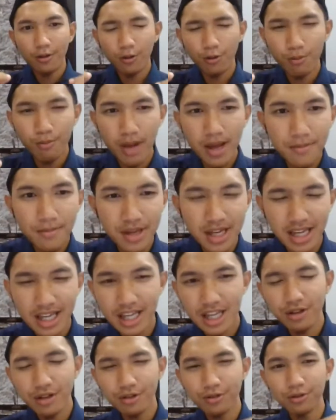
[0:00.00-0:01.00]
Maybe
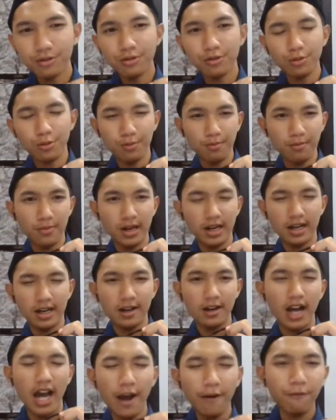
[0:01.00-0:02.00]
you
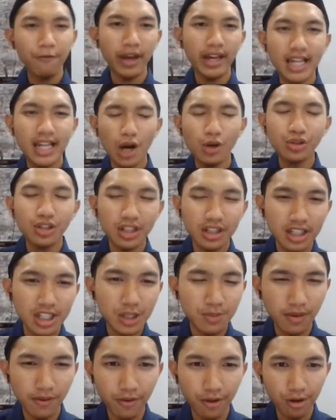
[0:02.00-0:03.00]
have encountered
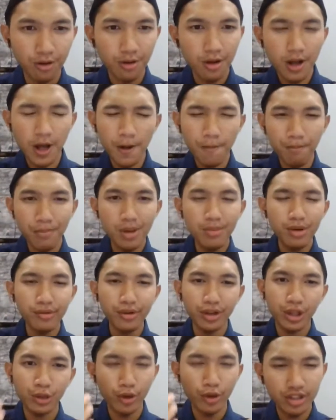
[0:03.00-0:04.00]
this before. Maybe
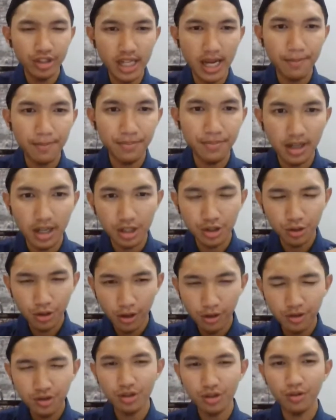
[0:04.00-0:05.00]
with WhatsApp as
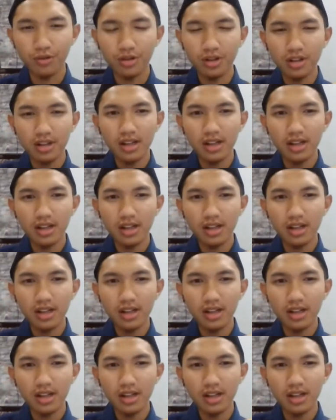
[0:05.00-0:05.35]
also.